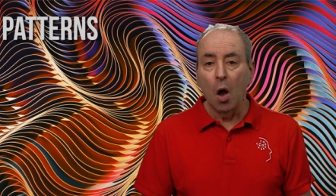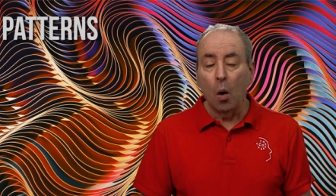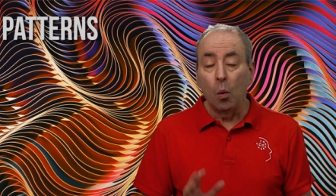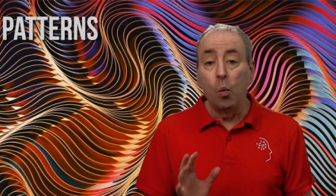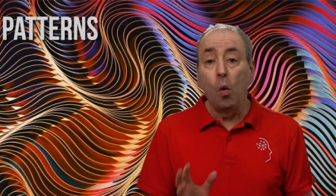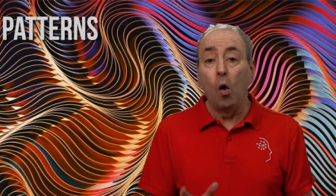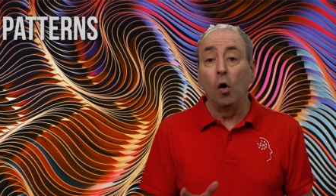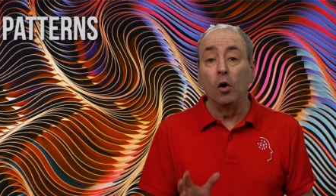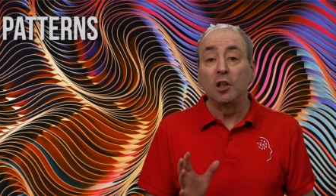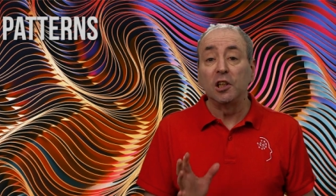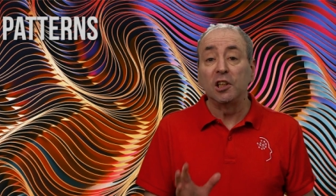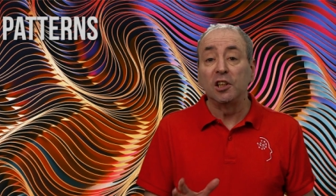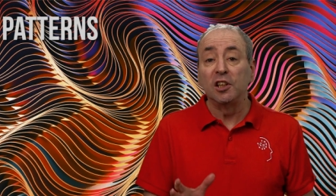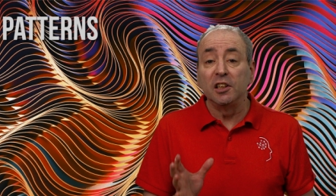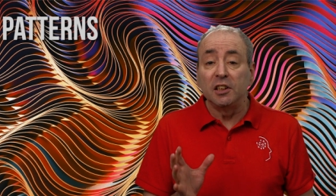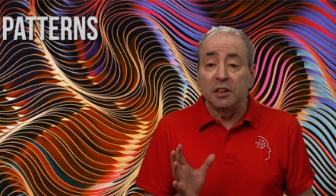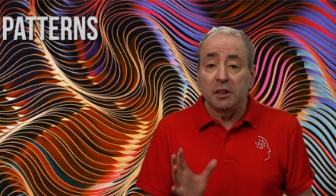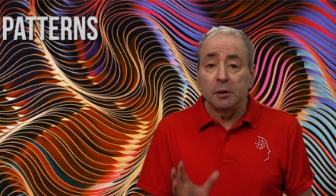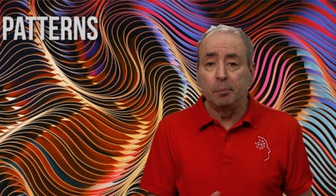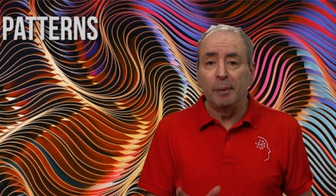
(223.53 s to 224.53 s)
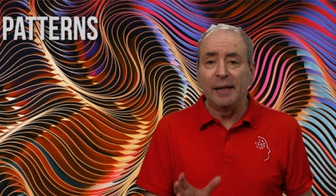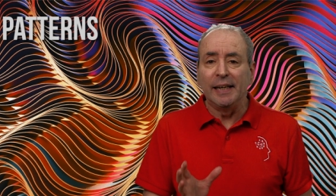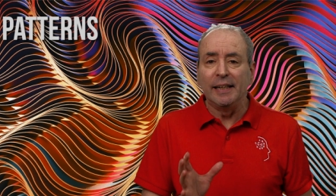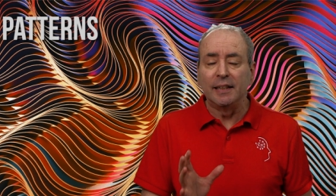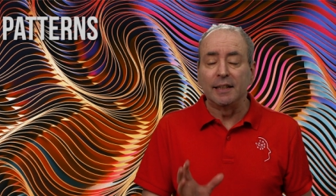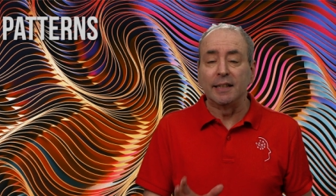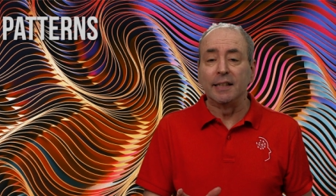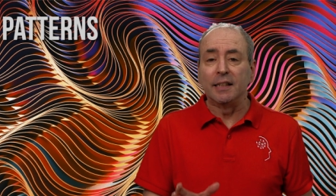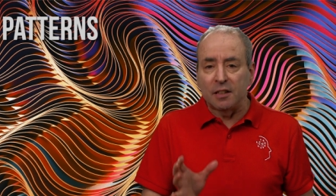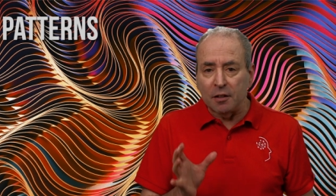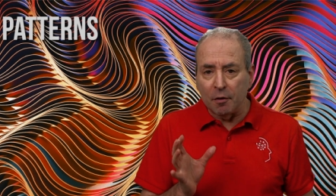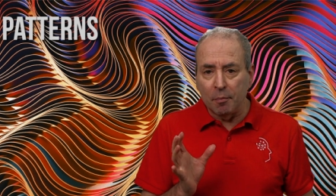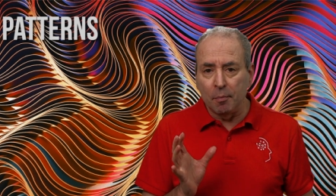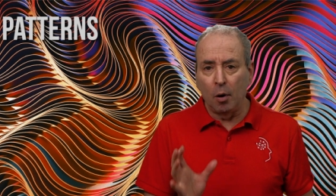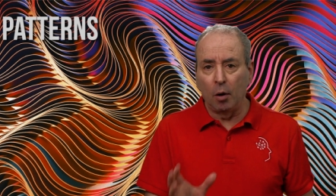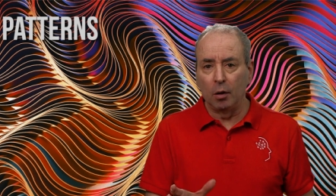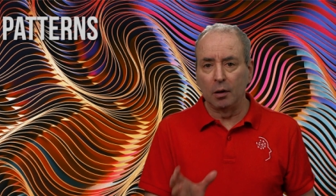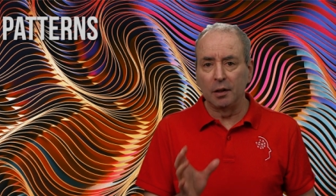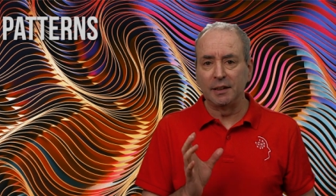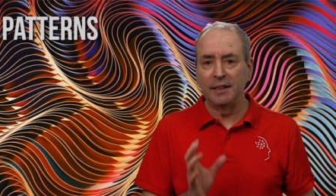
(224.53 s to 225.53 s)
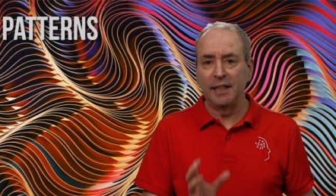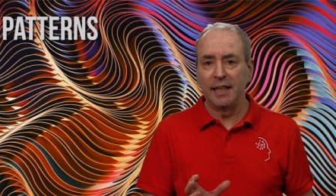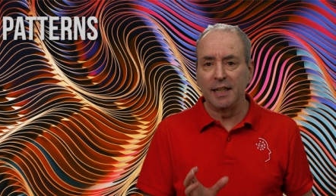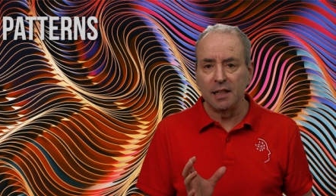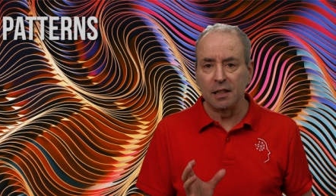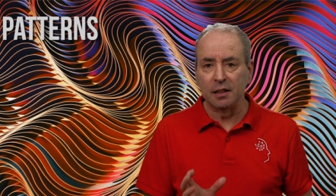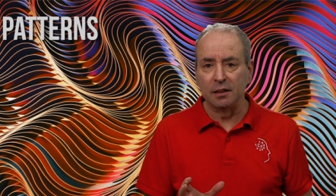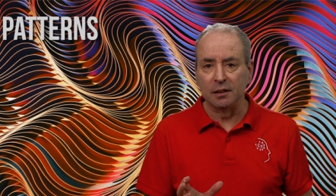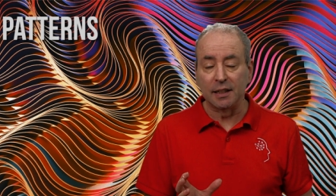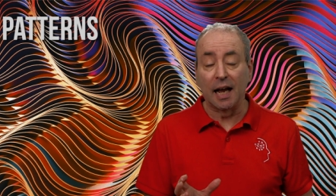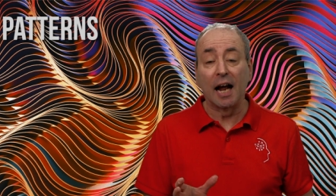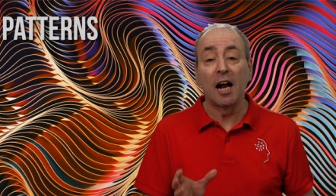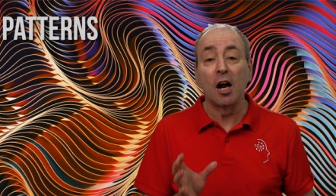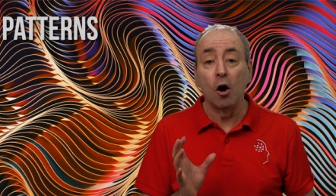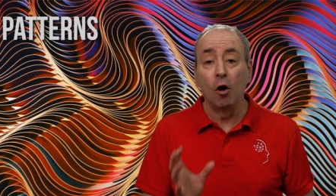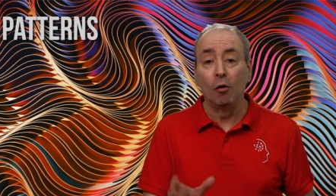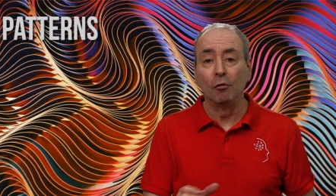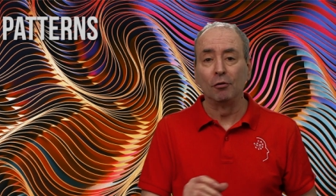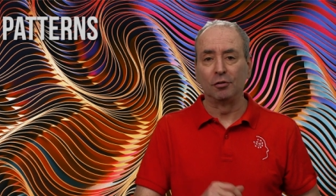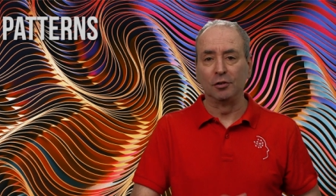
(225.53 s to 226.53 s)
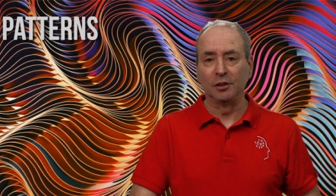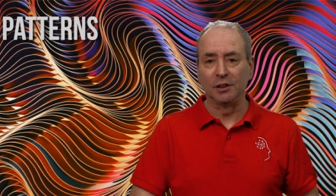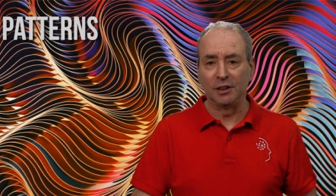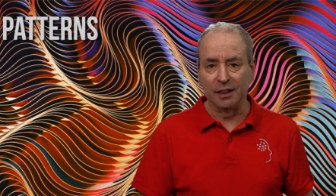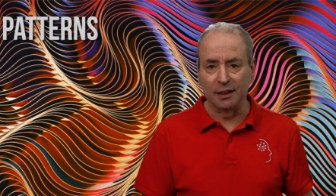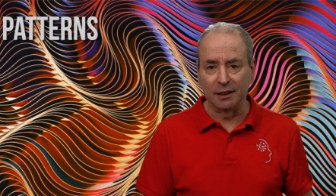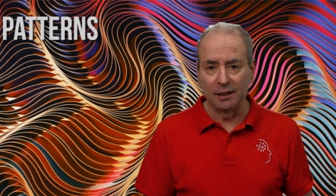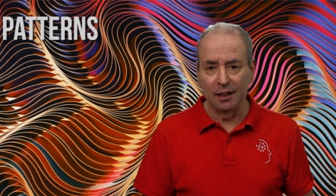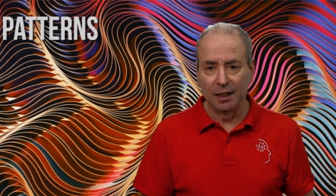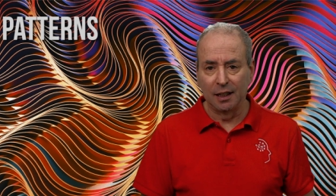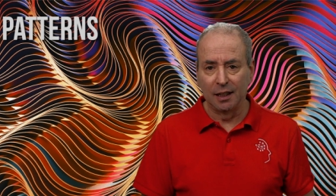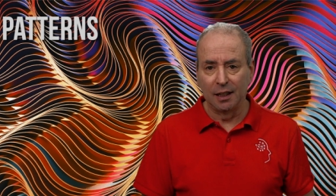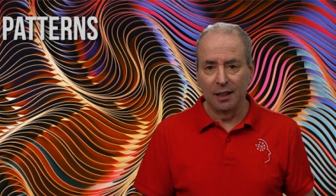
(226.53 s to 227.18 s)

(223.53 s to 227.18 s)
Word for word: Watch the speeches of politicians at conferences